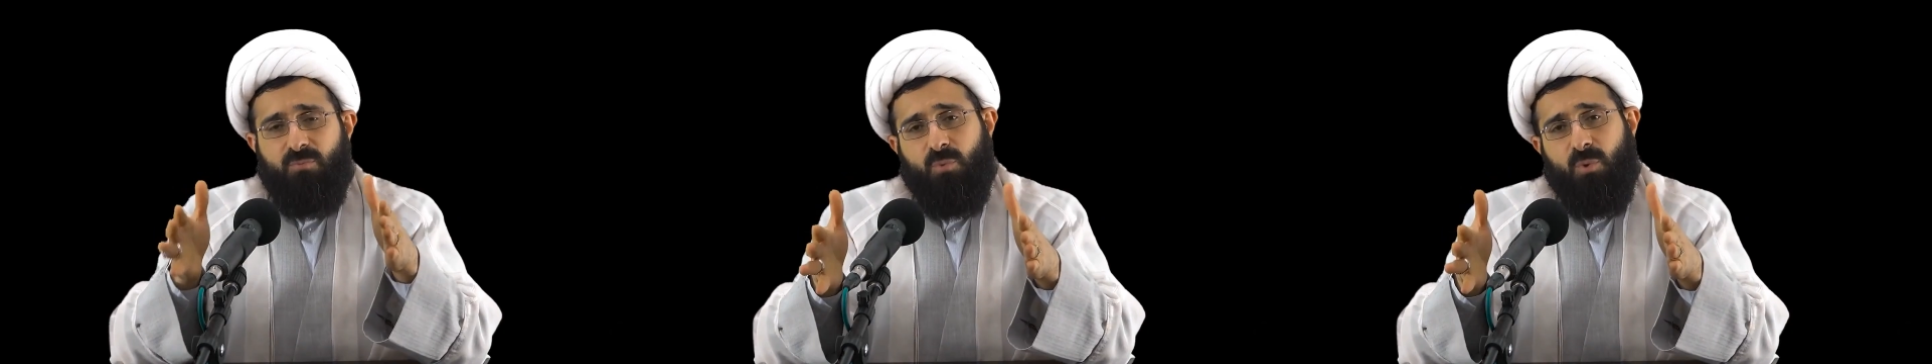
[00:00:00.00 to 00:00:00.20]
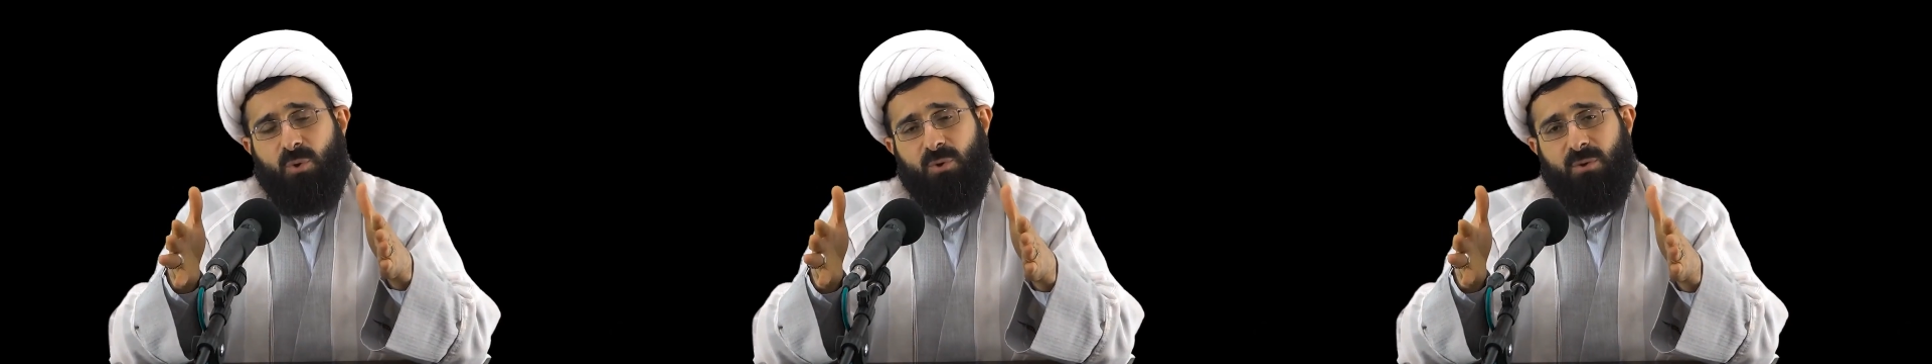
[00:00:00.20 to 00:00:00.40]

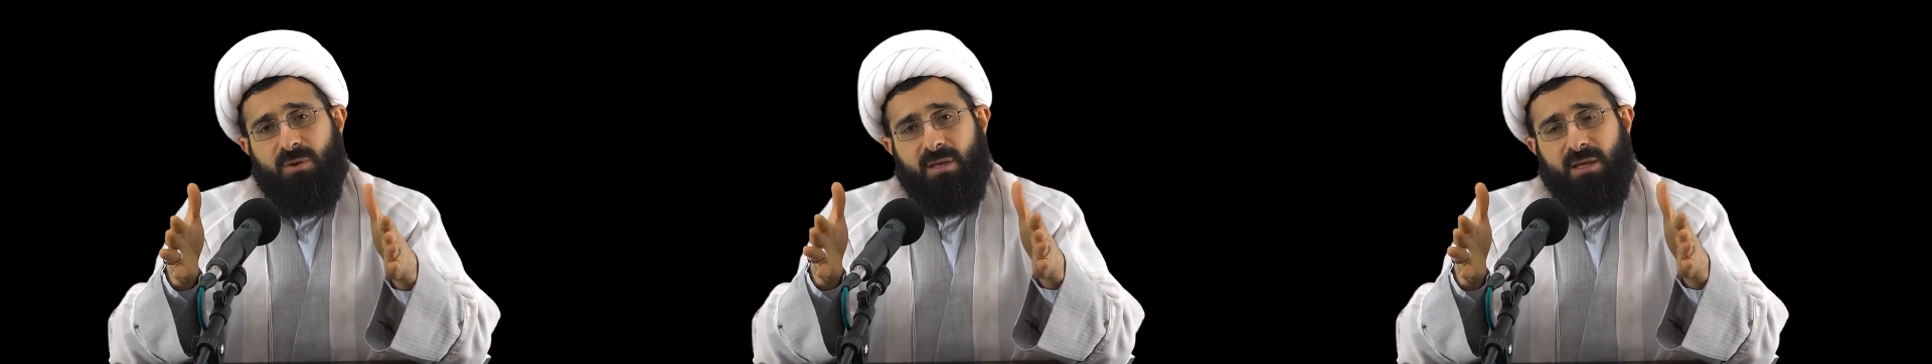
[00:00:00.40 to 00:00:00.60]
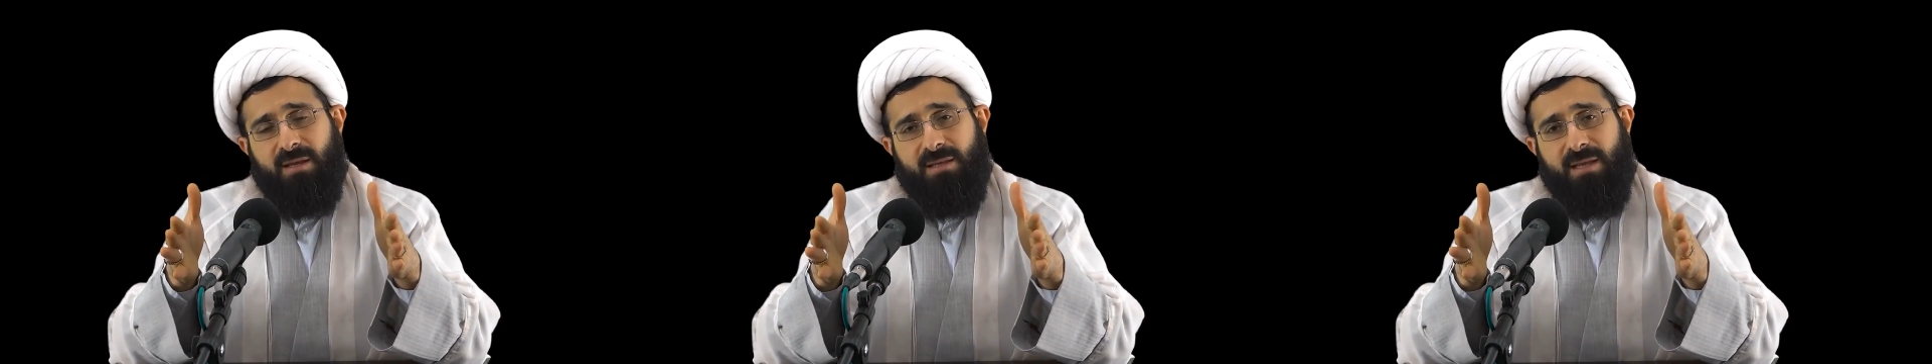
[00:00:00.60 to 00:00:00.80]
war,
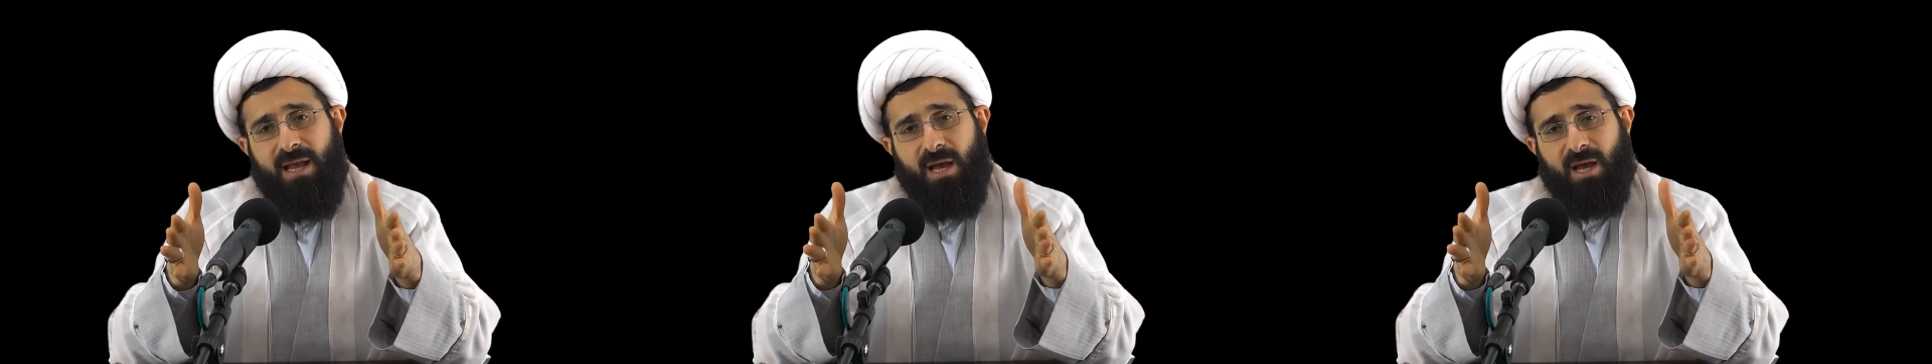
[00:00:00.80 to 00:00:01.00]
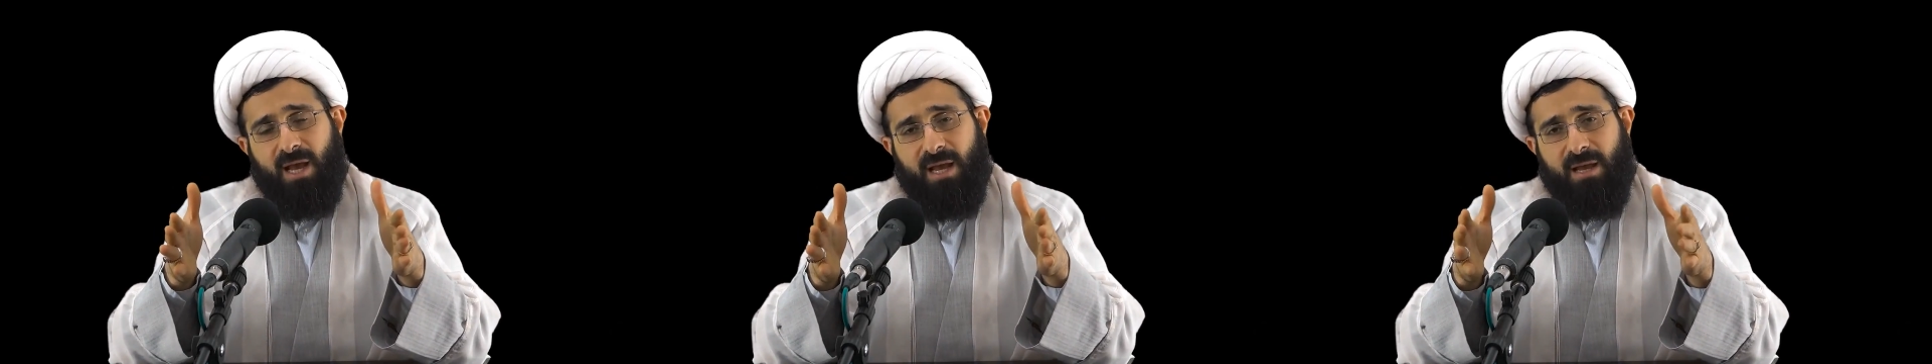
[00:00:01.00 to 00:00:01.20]
there
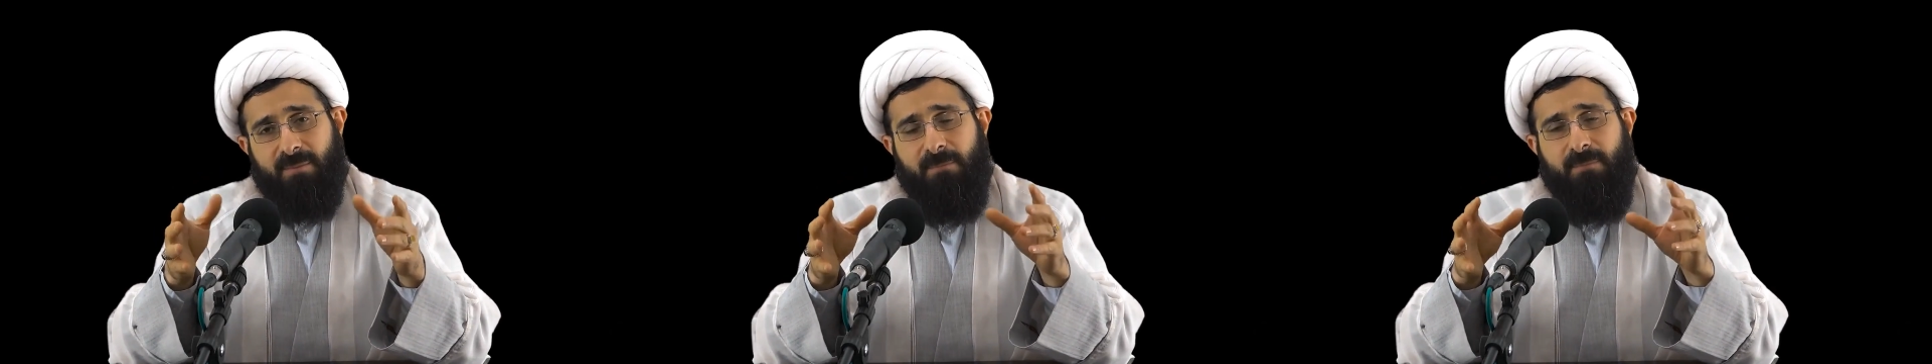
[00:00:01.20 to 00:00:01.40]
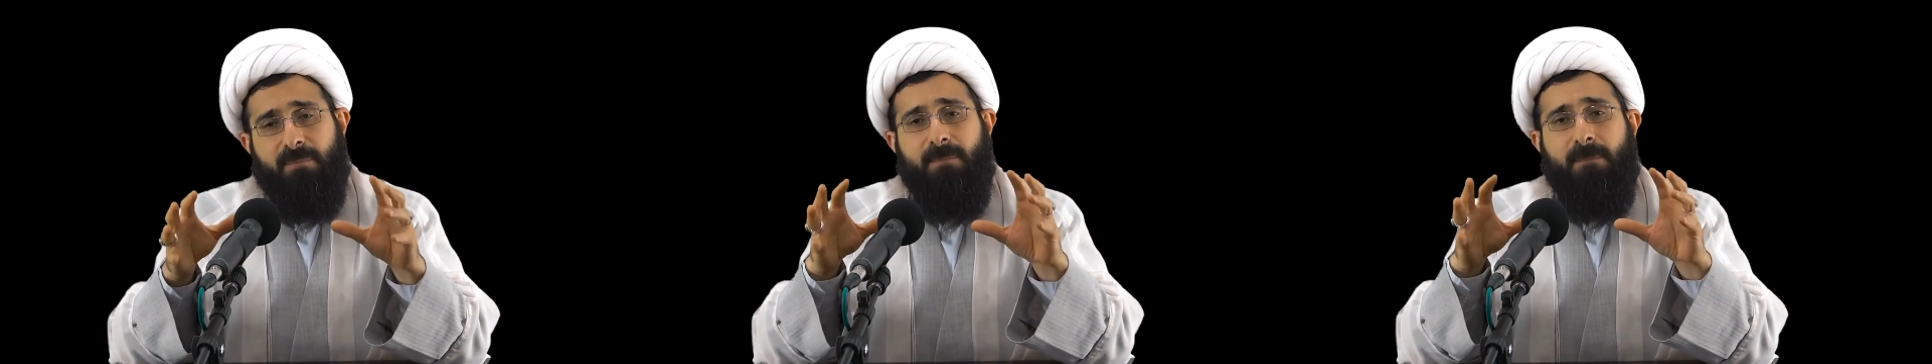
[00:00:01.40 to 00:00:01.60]
are
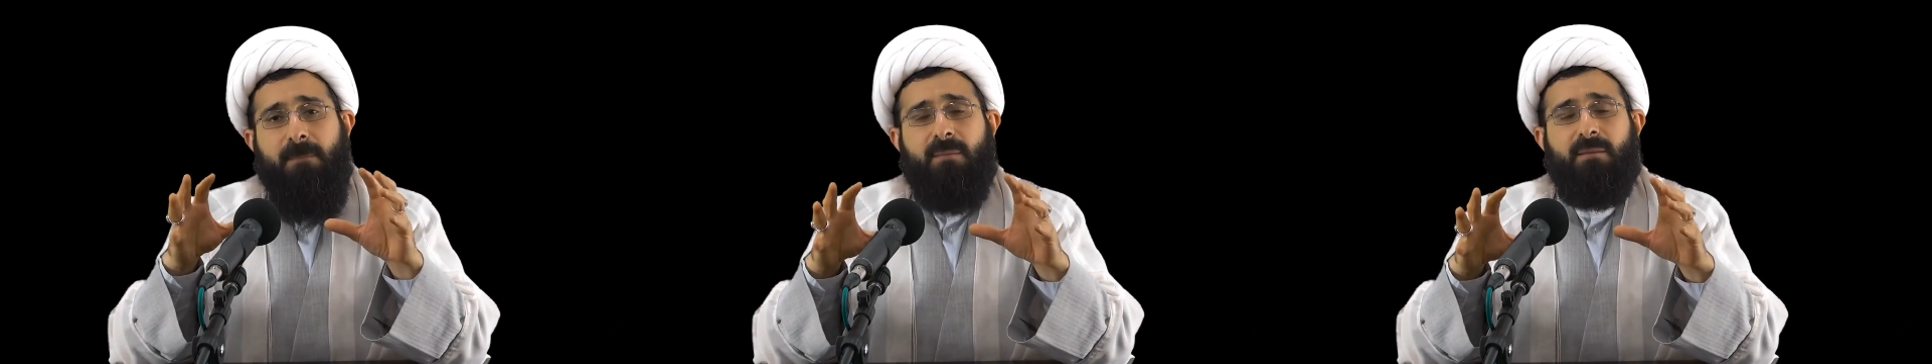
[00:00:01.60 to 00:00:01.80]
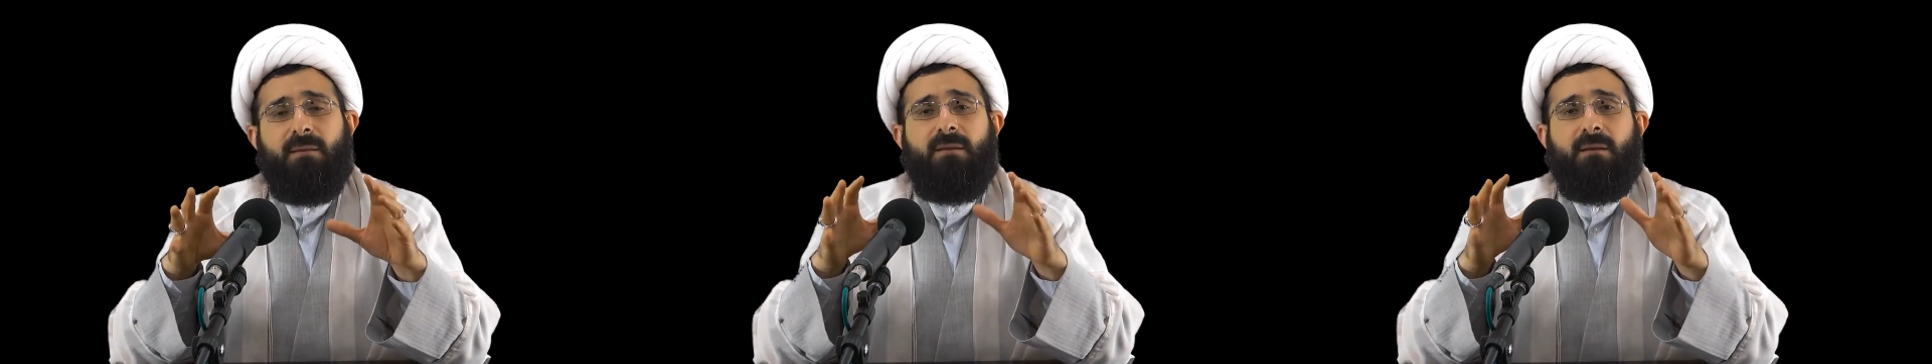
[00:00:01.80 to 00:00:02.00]

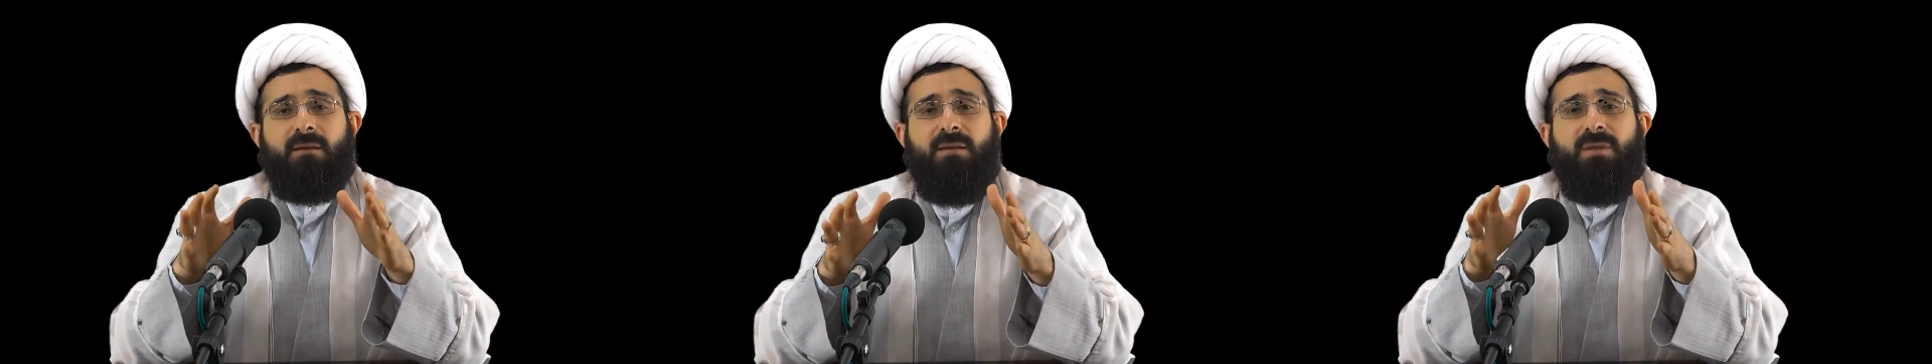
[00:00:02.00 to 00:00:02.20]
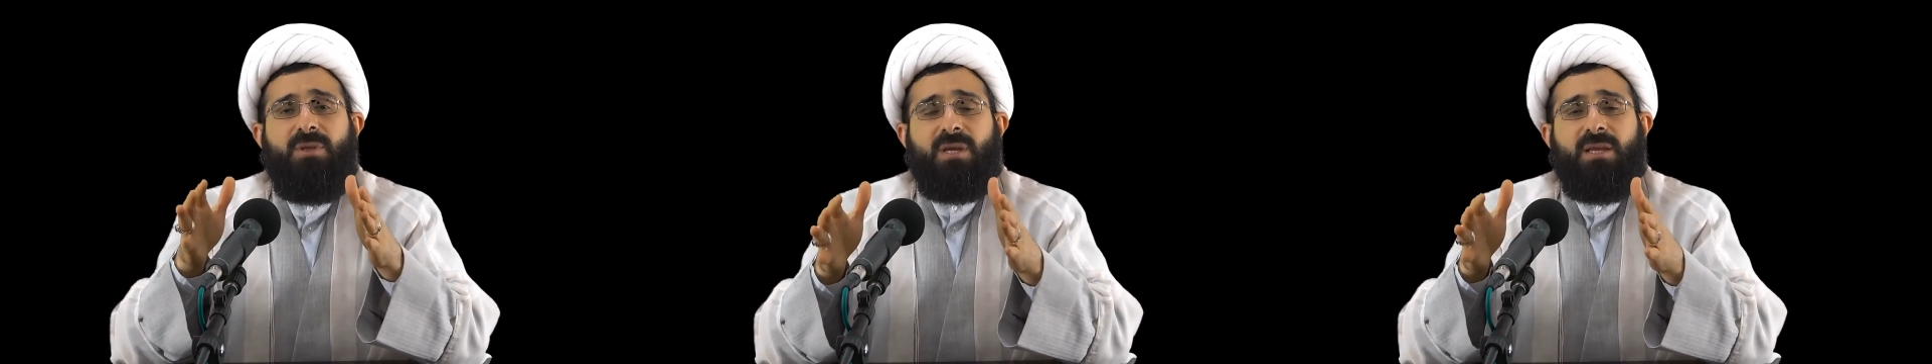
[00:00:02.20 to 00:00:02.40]

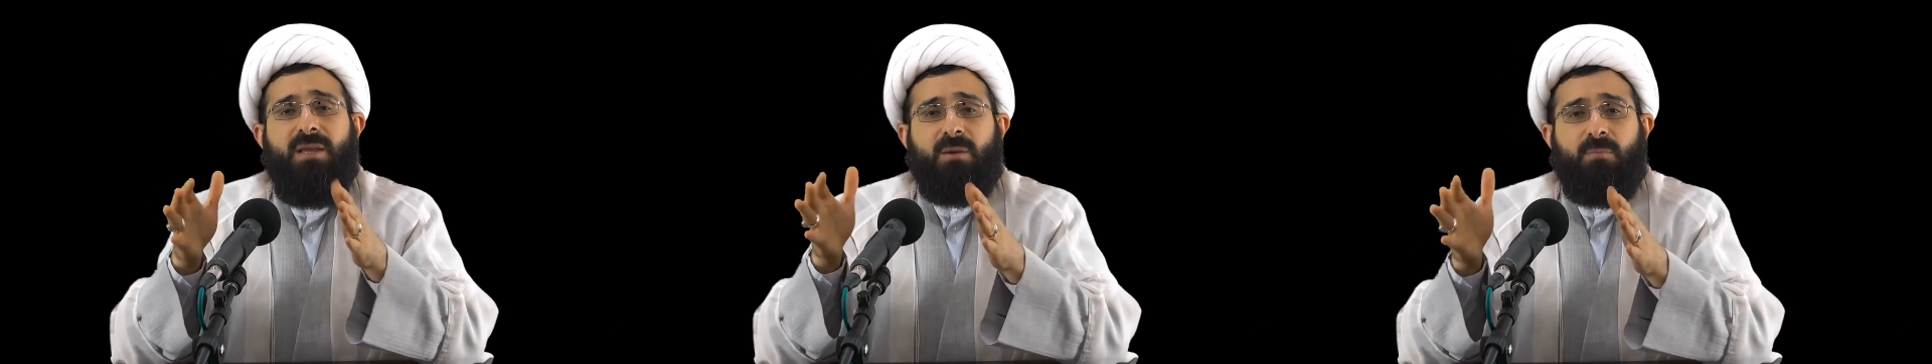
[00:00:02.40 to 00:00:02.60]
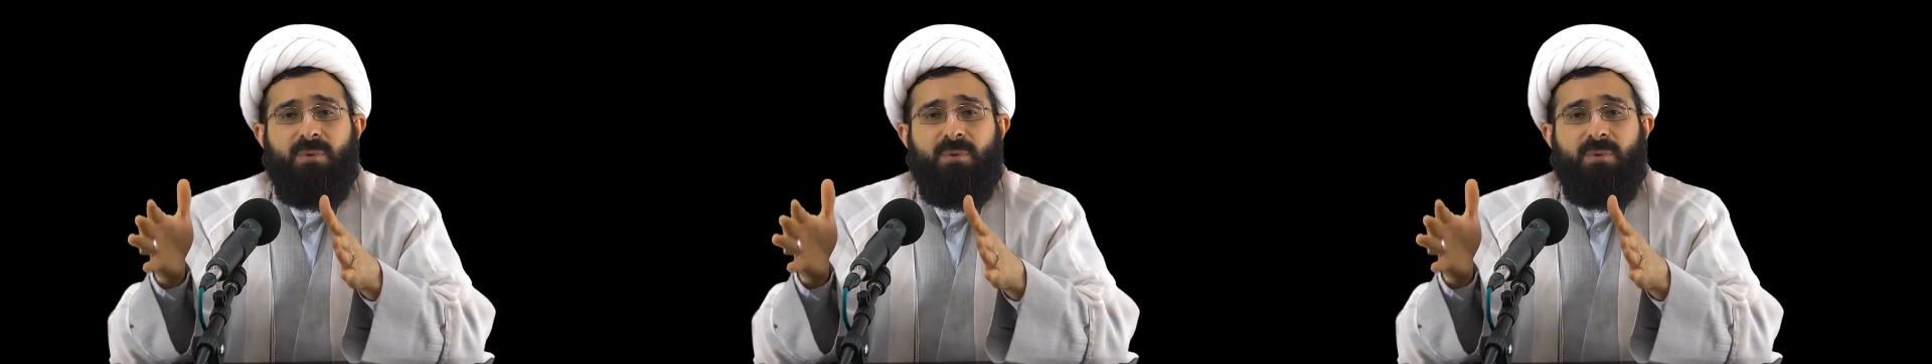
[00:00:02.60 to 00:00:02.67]
certain